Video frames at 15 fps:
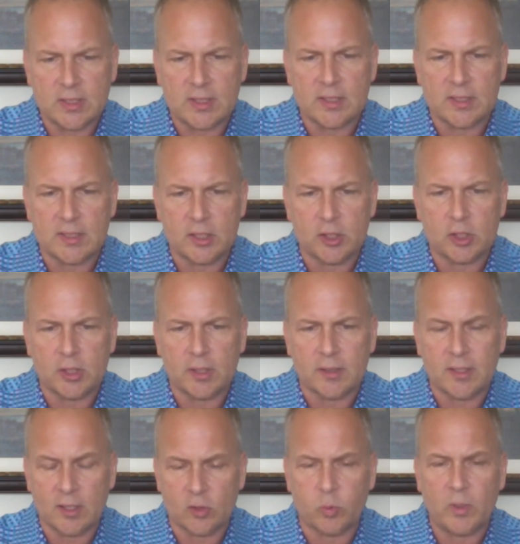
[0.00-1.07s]
decision,
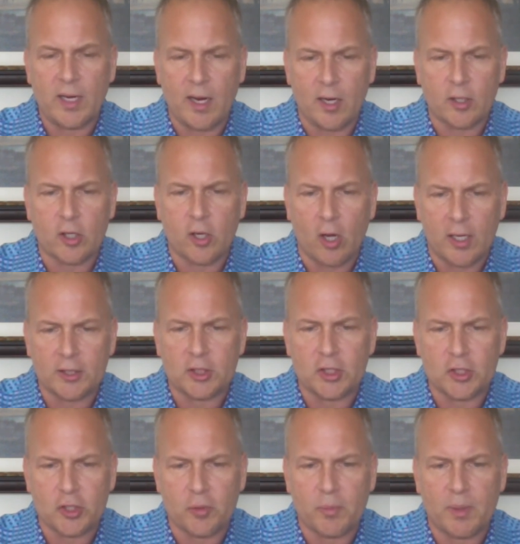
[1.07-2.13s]
because we are conscious
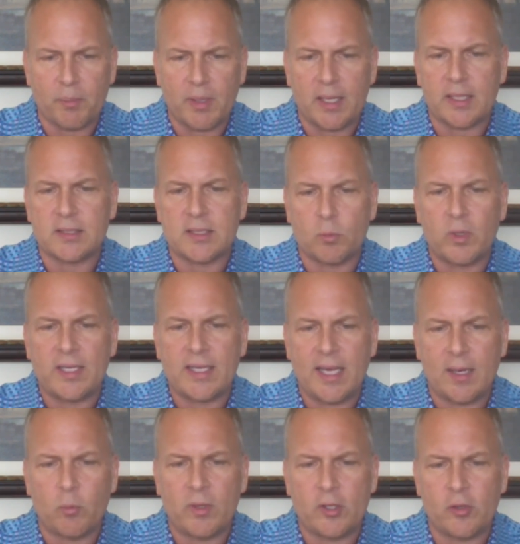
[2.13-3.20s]
human beings and we
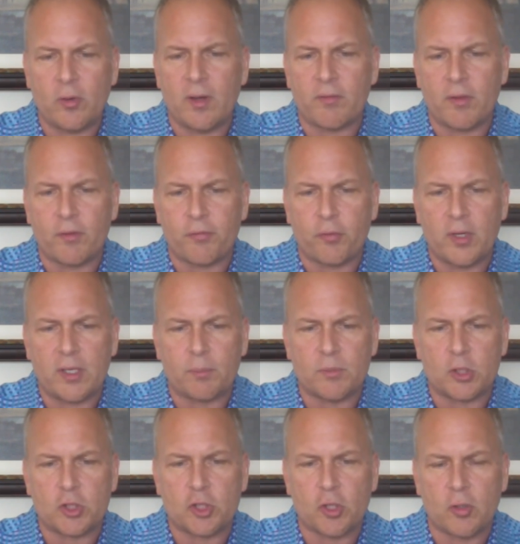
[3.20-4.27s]
can't, we do have the freedom to
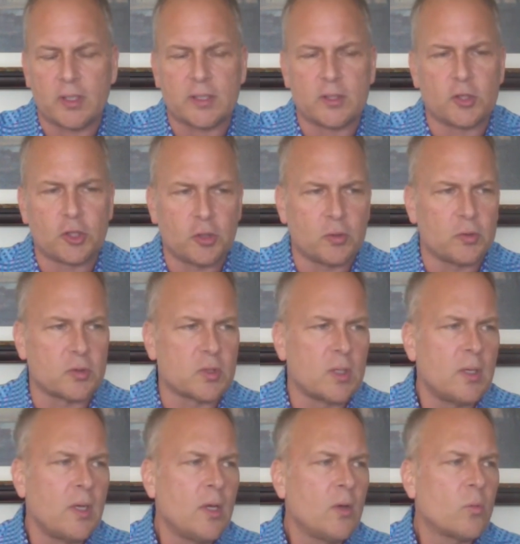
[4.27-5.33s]
cho- choose.
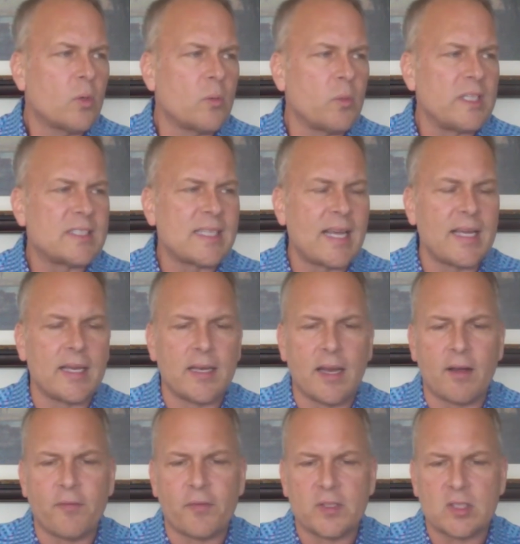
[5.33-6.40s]
When we say
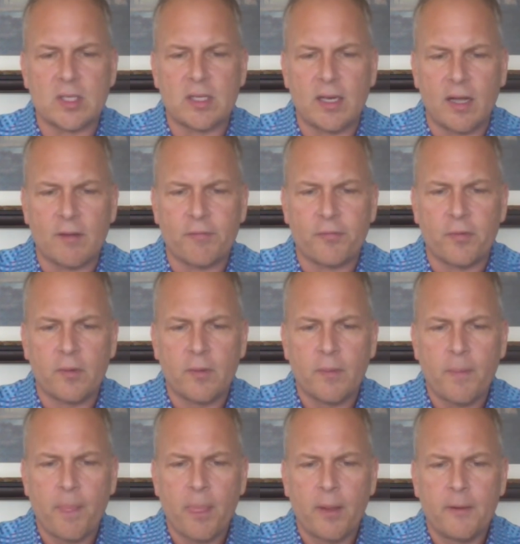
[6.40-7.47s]
enough is enough,
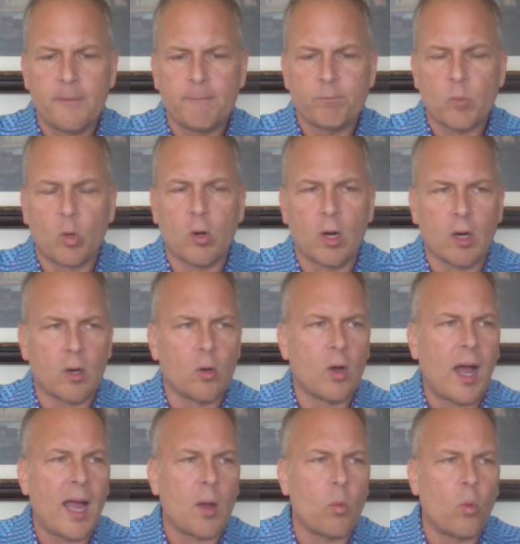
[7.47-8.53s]
or
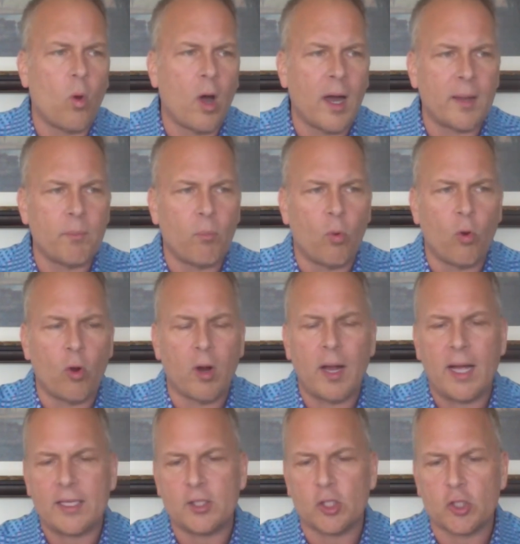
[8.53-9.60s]
I want more,
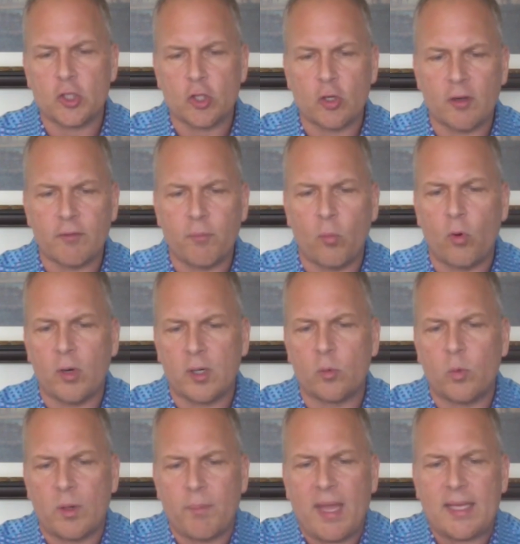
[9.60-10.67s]
I deserve more, and
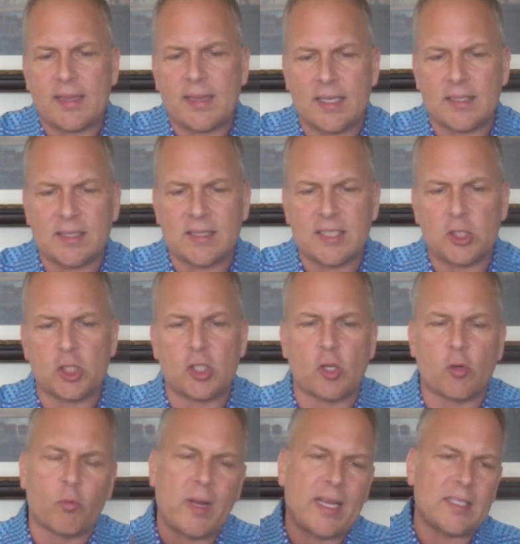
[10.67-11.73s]
we make that decision to
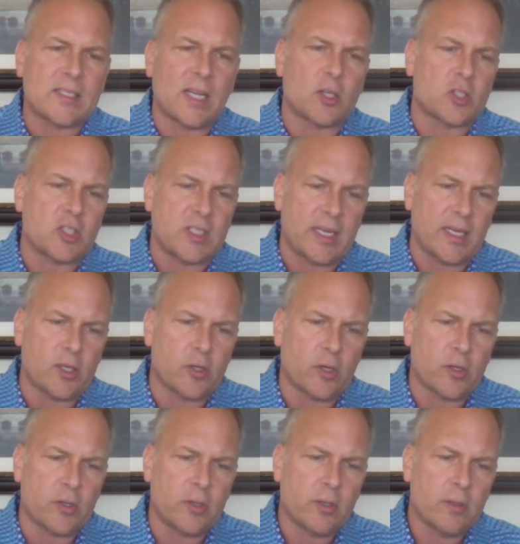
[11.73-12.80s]
raise our
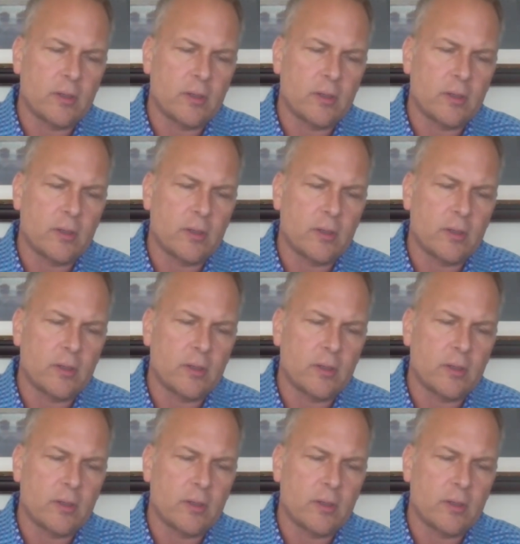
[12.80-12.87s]
standard,